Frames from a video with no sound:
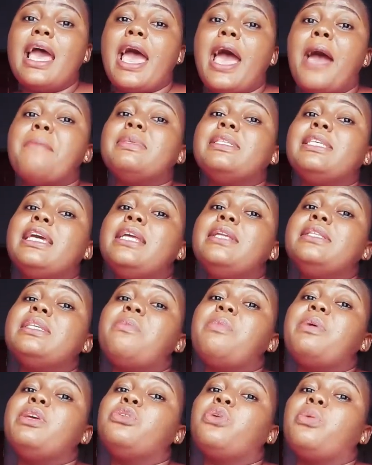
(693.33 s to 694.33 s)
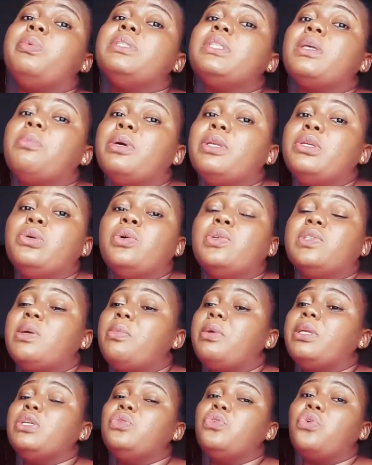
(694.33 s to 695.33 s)
I'm saying somebody copy somebody or
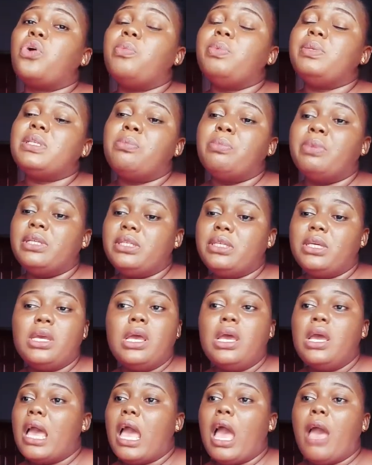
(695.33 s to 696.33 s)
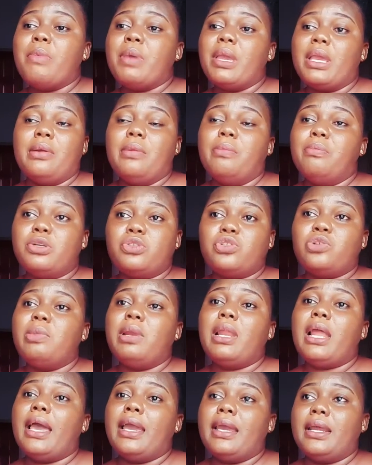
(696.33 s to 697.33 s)
somebody not copy somebody. I mean,
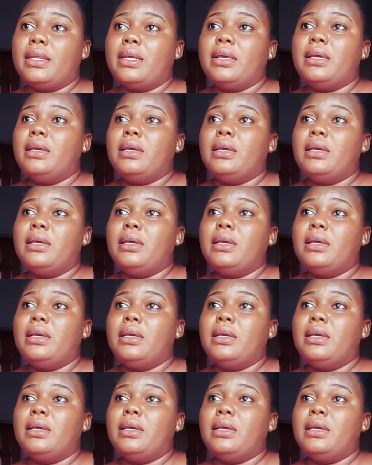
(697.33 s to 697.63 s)
bottom line,